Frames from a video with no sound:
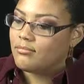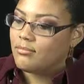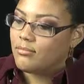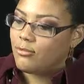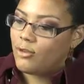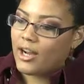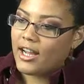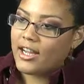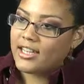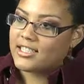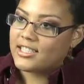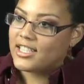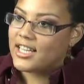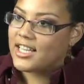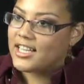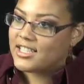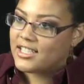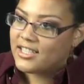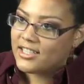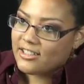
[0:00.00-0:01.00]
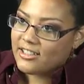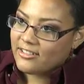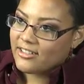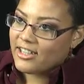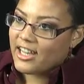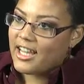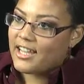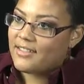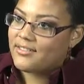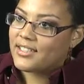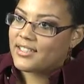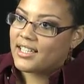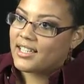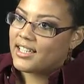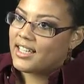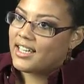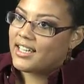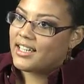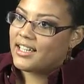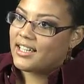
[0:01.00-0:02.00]
want education in their lives
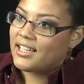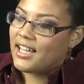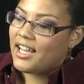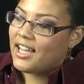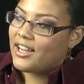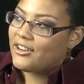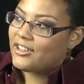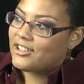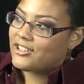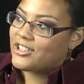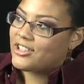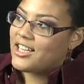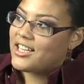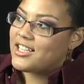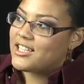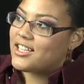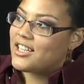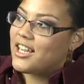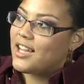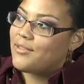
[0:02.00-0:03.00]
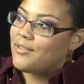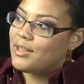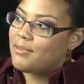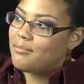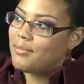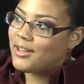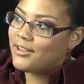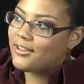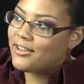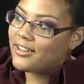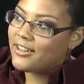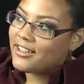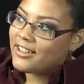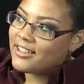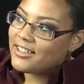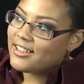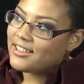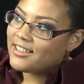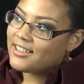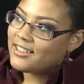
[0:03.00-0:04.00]
and getting a higher education, having a better
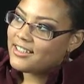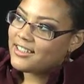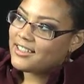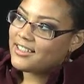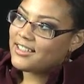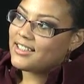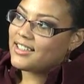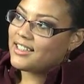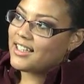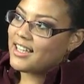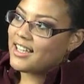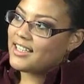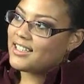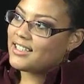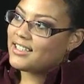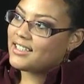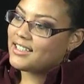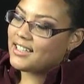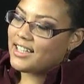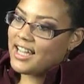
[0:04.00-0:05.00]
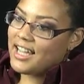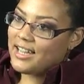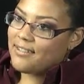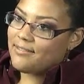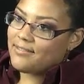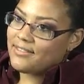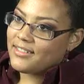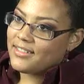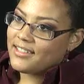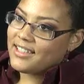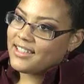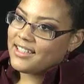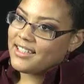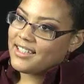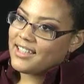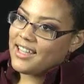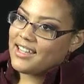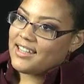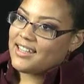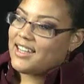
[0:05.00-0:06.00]
like life.
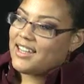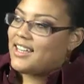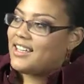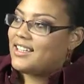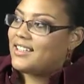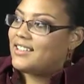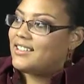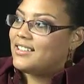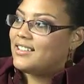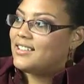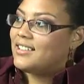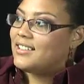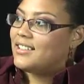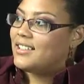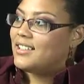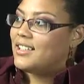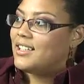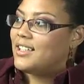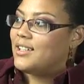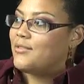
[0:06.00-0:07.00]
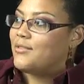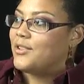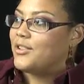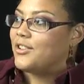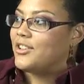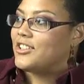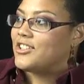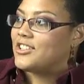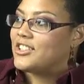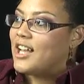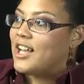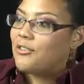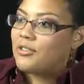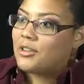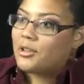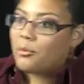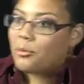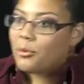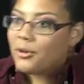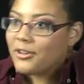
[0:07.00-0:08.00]
And then if you're just out
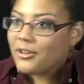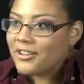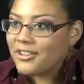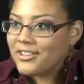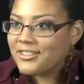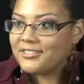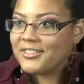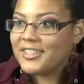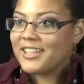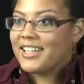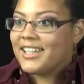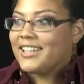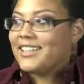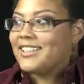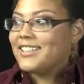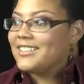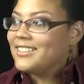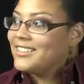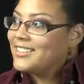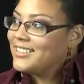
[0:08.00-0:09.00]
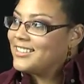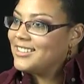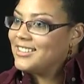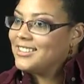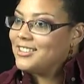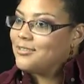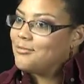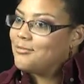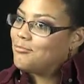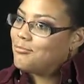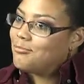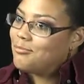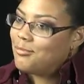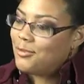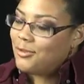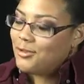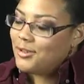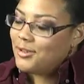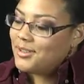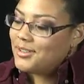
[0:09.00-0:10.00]
in the world with like
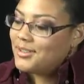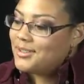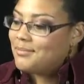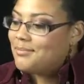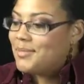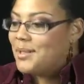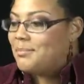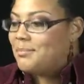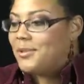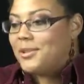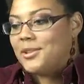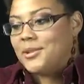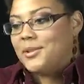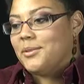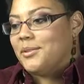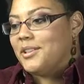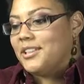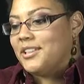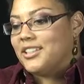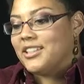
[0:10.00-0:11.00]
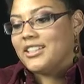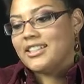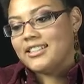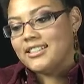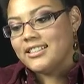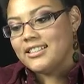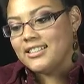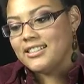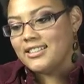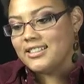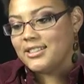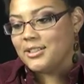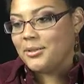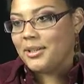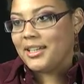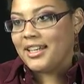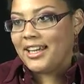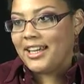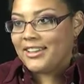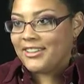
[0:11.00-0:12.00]
more people who are
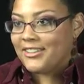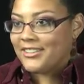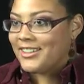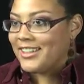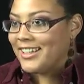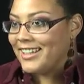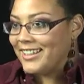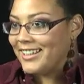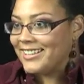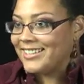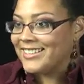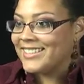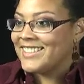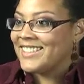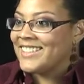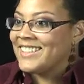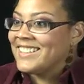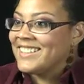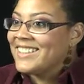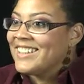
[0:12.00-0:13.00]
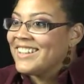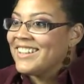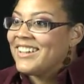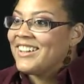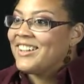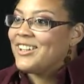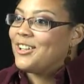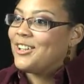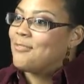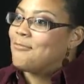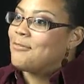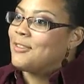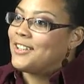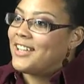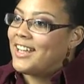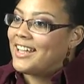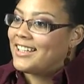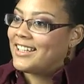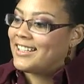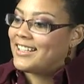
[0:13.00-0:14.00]
doing other things, you're more
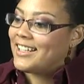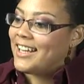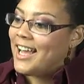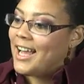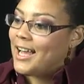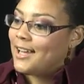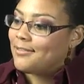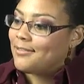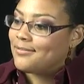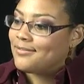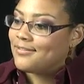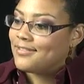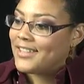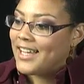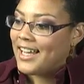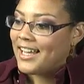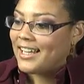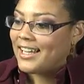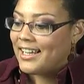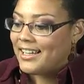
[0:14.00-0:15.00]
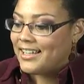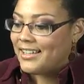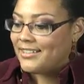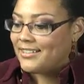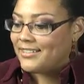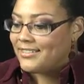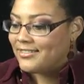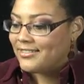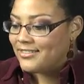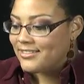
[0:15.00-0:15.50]
likely to have that kind of